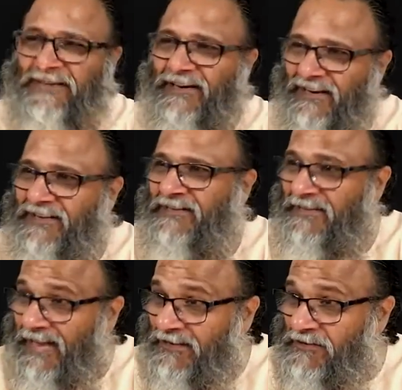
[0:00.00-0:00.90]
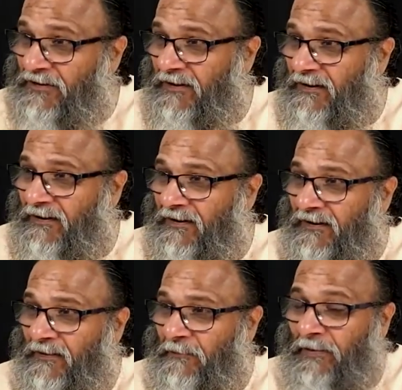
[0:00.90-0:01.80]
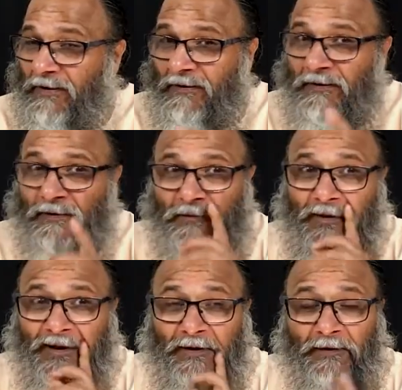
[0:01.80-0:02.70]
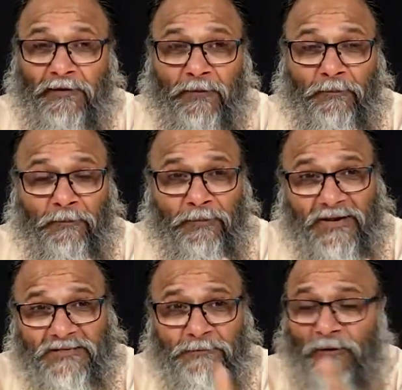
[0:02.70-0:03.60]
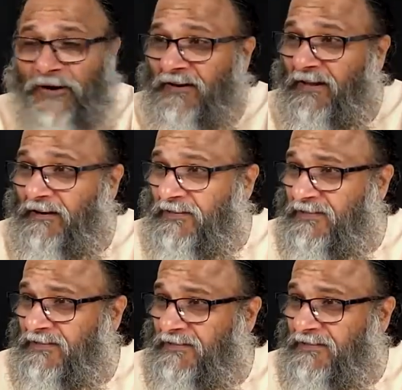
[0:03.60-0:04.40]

it's, it's natural. But the, uh, the plus point there